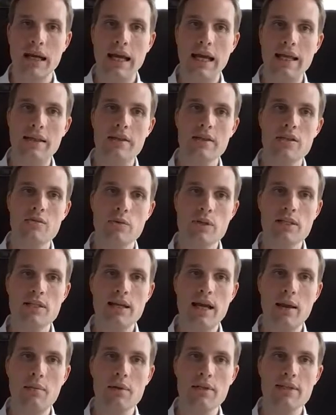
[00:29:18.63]
In the Swiss
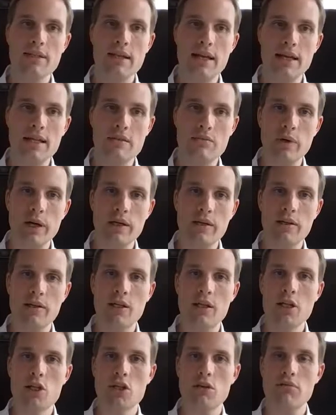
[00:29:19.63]
Cables case, we had an
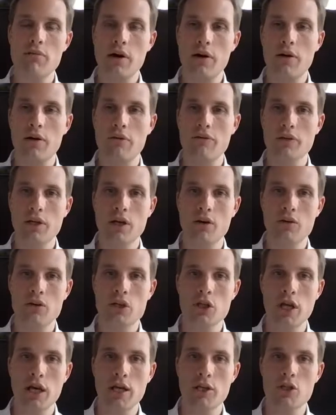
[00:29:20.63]
initial round of
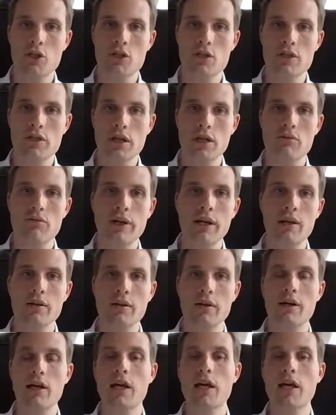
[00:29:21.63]
negotiations agreeing